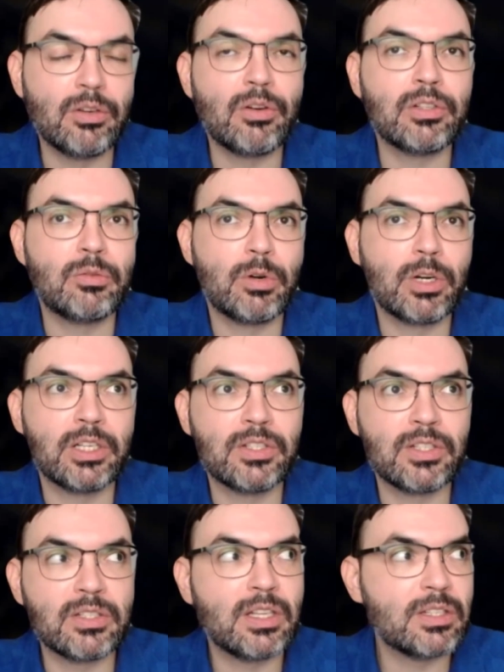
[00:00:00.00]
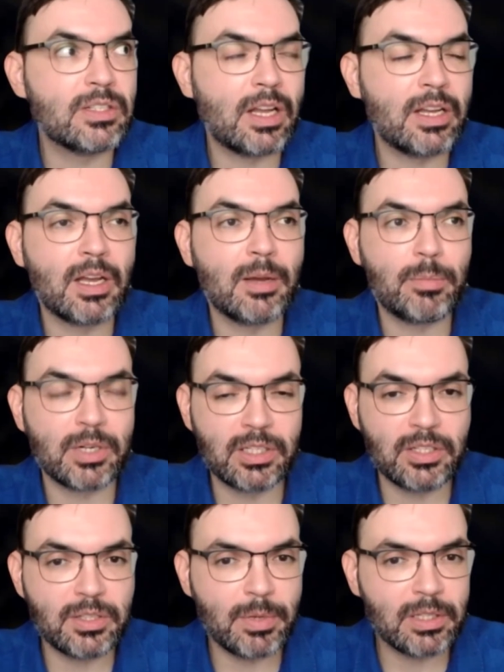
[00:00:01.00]
In other words, is this like a
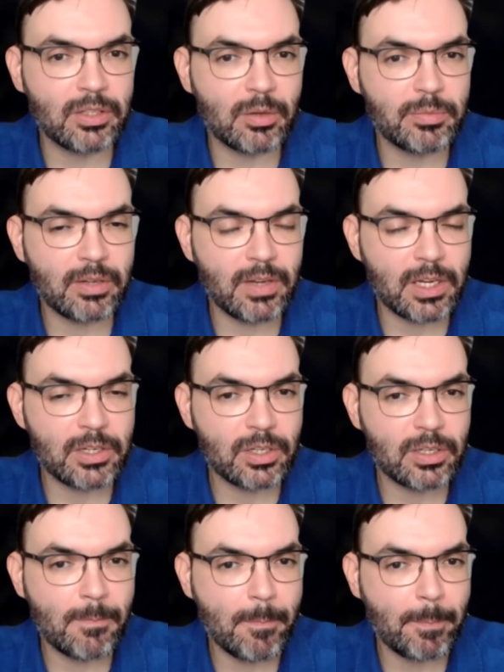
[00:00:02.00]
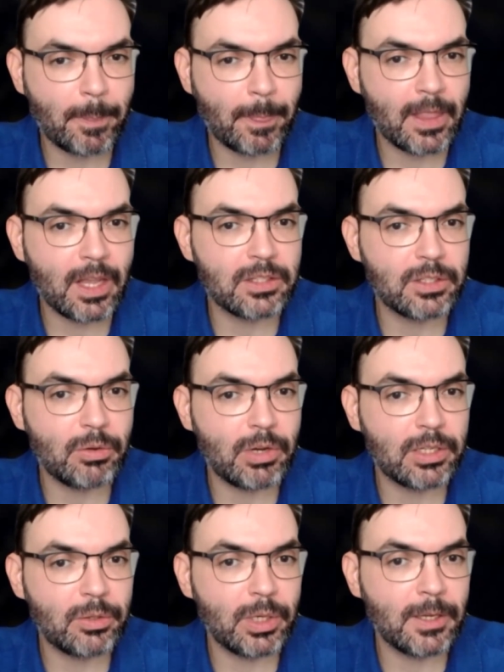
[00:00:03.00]
participant observation that you
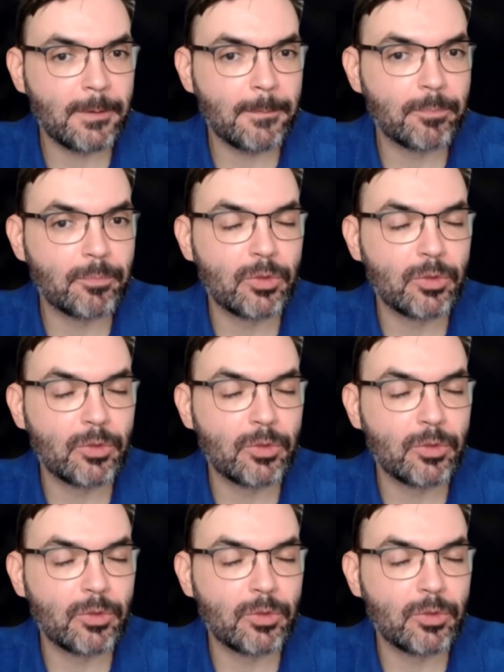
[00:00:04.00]
are doing?